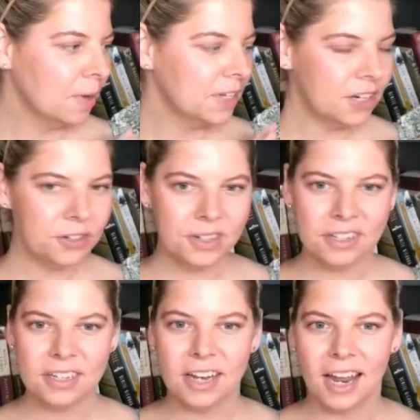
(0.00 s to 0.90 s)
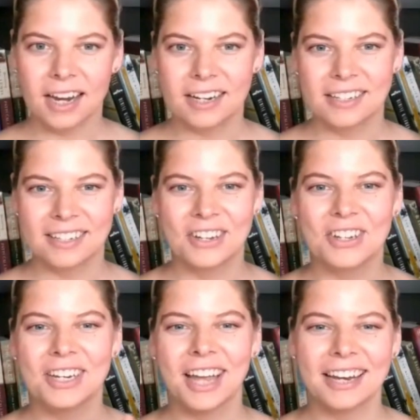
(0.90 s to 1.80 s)
Dangerous Alliance,
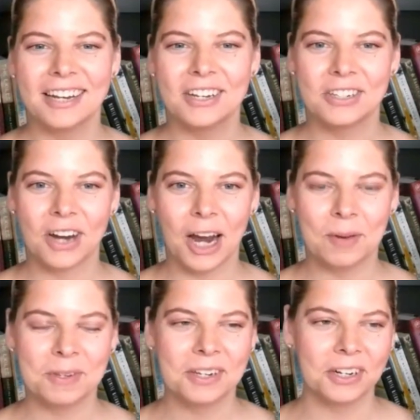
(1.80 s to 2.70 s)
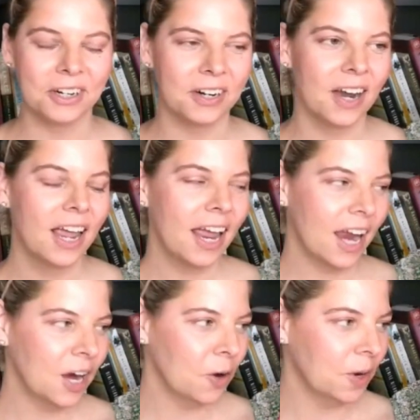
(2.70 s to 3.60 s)
she kind of describes her
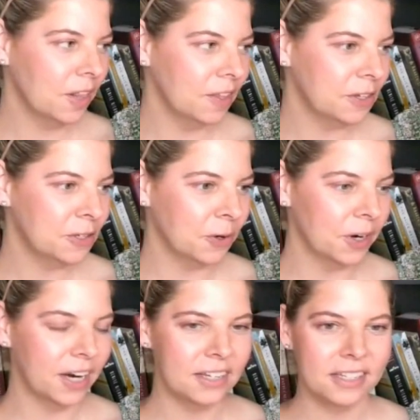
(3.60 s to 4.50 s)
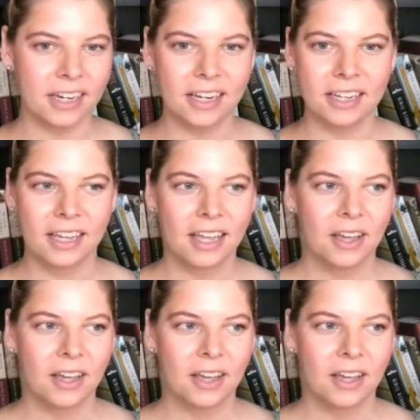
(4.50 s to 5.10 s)
heroine in the story as like